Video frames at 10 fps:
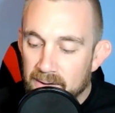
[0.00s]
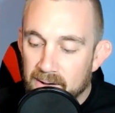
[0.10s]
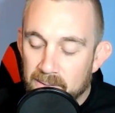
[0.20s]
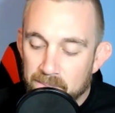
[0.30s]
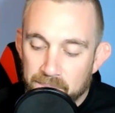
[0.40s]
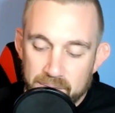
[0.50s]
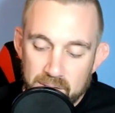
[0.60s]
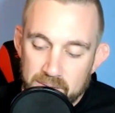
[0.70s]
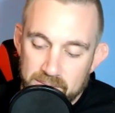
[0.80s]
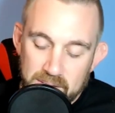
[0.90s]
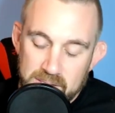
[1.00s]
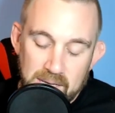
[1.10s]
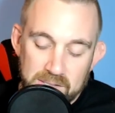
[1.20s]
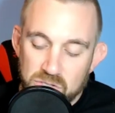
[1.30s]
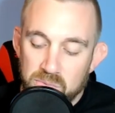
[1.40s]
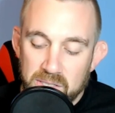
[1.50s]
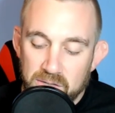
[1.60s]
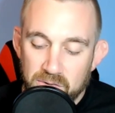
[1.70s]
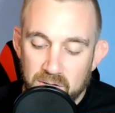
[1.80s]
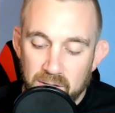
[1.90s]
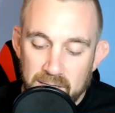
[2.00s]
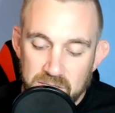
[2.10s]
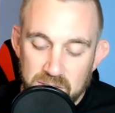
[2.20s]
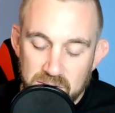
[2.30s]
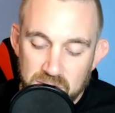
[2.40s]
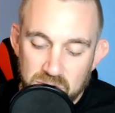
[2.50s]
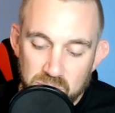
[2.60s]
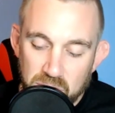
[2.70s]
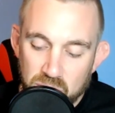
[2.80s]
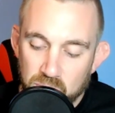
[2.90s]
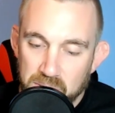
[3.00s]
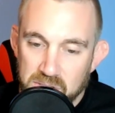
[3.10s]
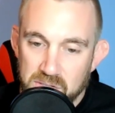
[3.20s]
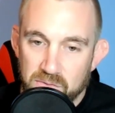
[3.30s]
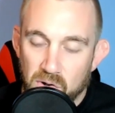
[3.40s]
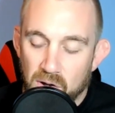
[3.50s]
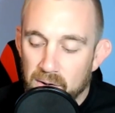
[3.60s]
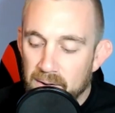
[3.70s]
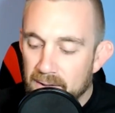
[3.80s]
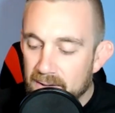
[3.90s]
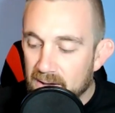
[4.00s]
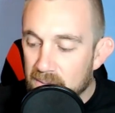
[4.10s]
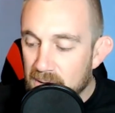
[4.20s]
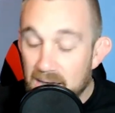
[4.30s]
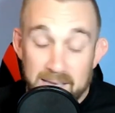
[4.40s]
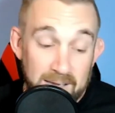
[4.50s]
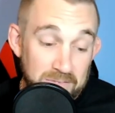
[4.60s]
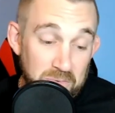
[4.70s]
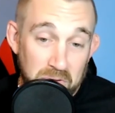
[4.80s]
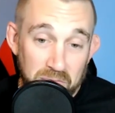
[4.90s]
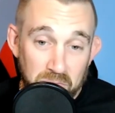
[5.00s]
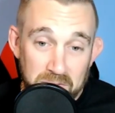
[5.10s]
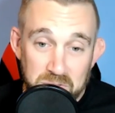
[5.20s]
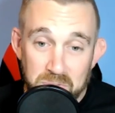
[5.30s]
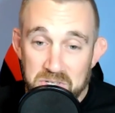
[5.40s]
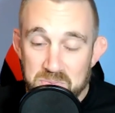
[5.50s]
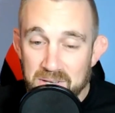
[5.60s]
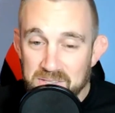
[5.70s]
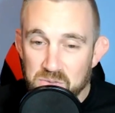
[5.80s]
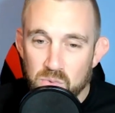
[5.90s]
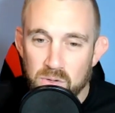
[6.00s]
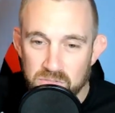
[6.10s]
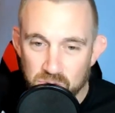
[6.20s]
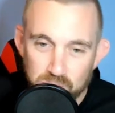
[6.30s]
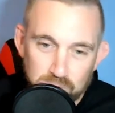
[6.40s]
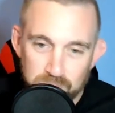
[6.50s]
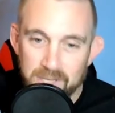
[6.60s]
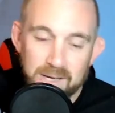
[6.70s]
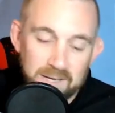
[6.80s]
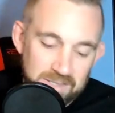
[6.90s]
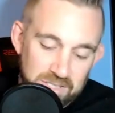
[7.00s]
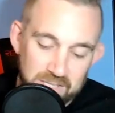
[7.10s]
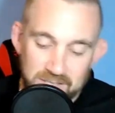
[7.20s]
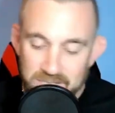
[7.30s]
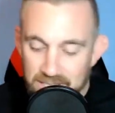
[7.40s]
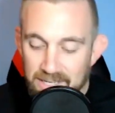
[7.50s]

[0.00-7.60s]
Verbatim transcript: Um, he's got so many different collections and so many cool pieces of art. Um, I have the one of one Twitter Spaces one, so booyah! Ching, yeah, you ching.